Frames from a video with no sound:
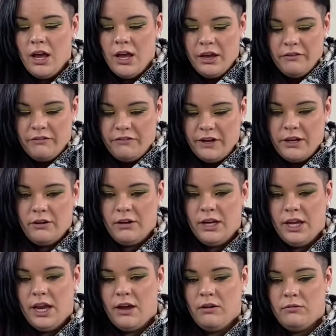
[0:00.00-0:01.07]
figuring
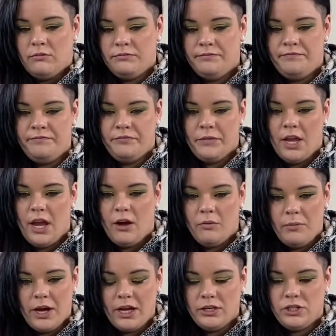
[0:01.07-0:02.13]
out how
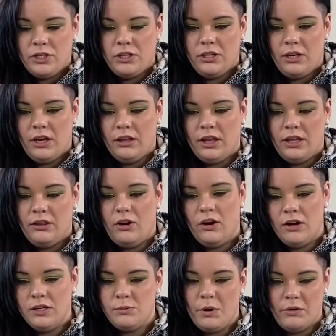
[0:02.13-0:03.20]
much, like the
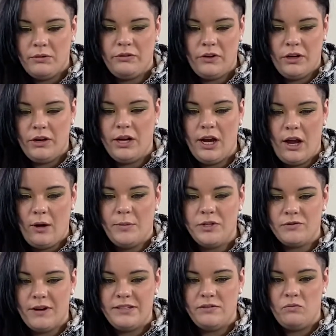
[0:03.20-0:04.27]
hardest part was figuring out how much
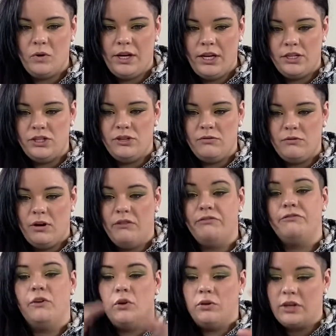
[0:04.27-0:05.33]
resin went into a
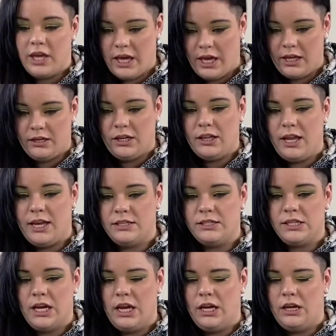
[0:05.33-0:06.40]
full kit. And that's
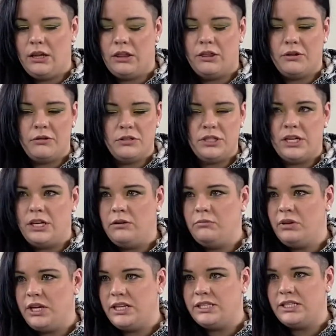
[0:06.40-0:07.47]
like a
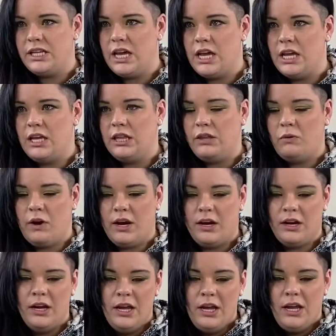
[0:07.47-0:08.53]
13-piece thing where
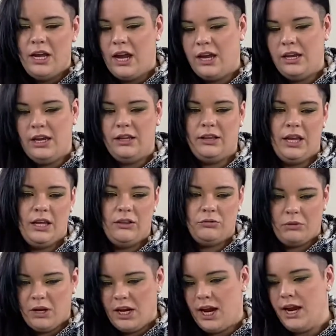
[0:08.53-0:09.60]
I get like
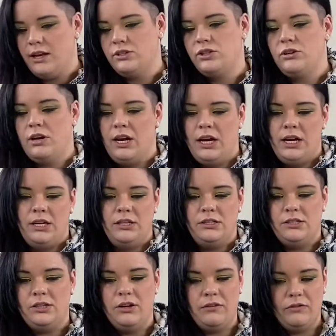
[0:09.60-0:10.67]
3
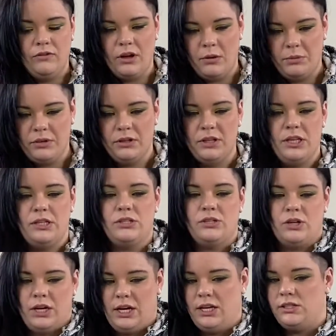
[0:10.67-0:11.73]
ashtrays, you have a couple of these
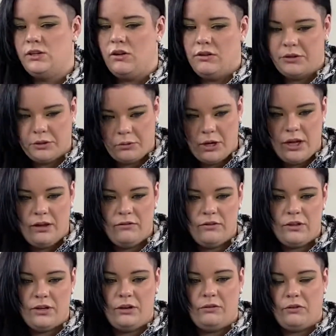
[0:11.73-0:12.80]
trays, all 3 of the
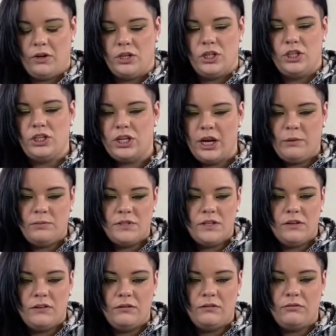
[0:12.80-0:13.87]
different shapes
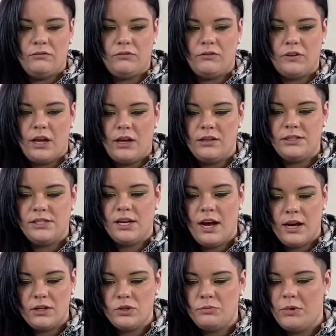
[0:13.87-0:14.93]
of
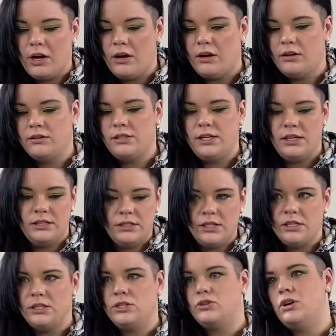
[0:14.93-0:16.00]
stash box,
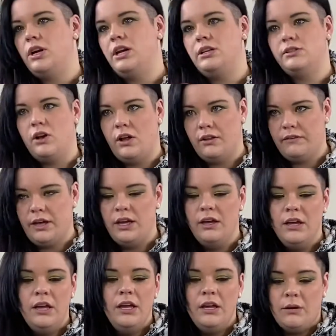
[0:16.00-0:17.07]
incense trays, all of it.
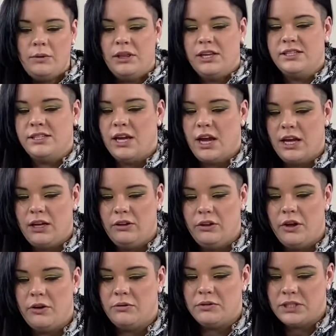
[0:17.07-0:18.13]
I mean, this guy
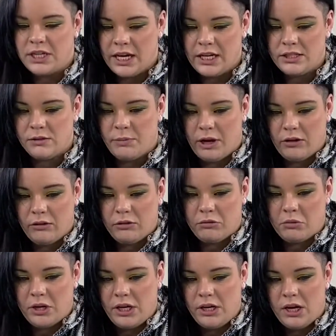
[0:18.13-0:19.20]
alone takes about
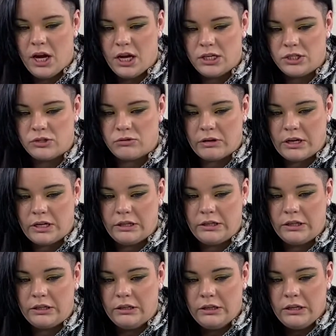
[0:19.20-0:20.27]

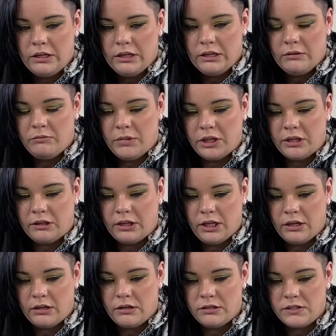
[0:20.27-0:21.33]
300
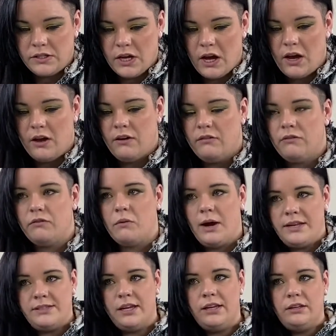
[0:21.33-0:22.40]
milliliters of
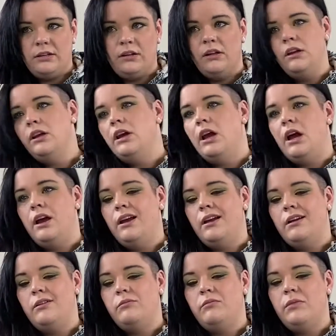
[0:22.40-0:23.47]
resin,
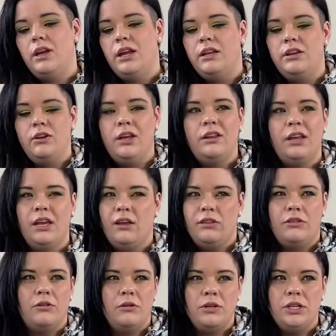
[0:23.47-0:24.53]
and you get like a
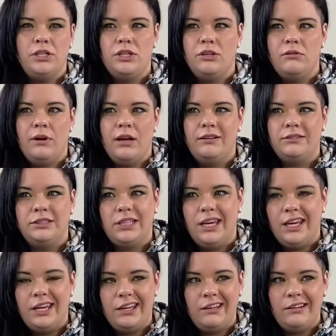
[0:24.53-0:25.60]
32-ounce
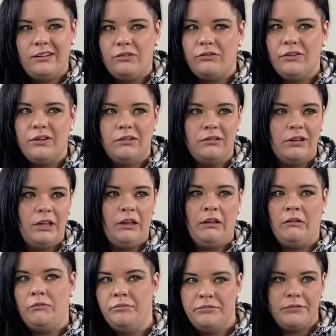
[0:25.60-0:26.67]
kit for like
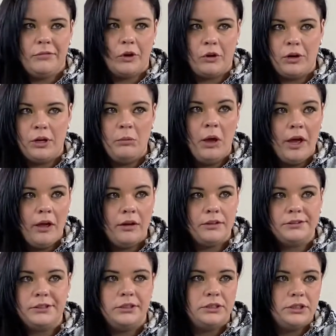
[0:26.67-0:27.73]

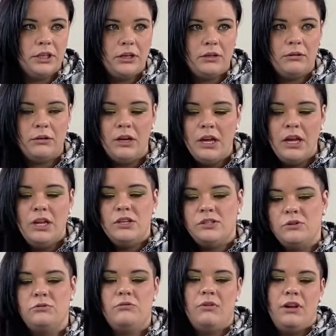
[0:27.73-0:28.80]
$30 or so.
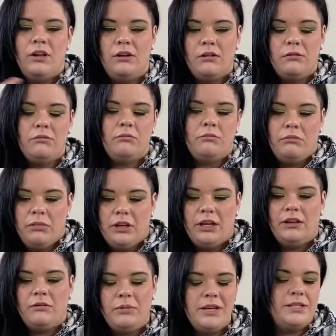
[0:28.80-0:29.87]
So you're
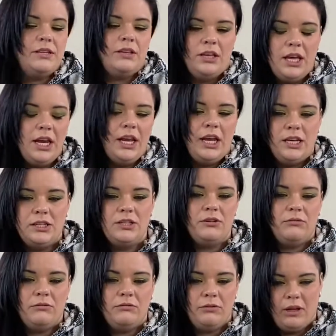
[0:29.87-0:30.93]
basically getting
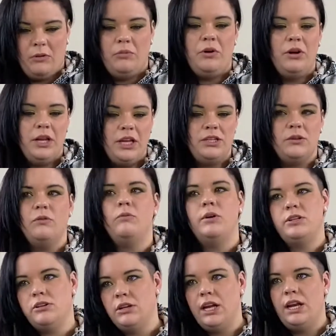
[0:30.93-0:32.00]
into, like, putting into it what
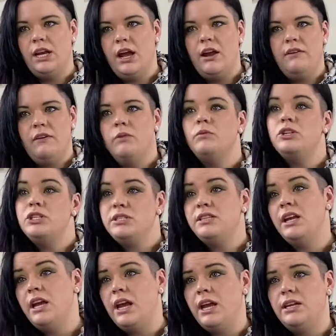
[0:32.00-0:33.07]
you're getting out of it, which is
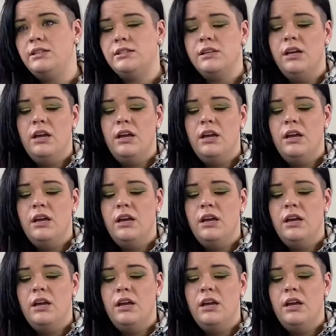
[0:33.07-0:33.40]
nice.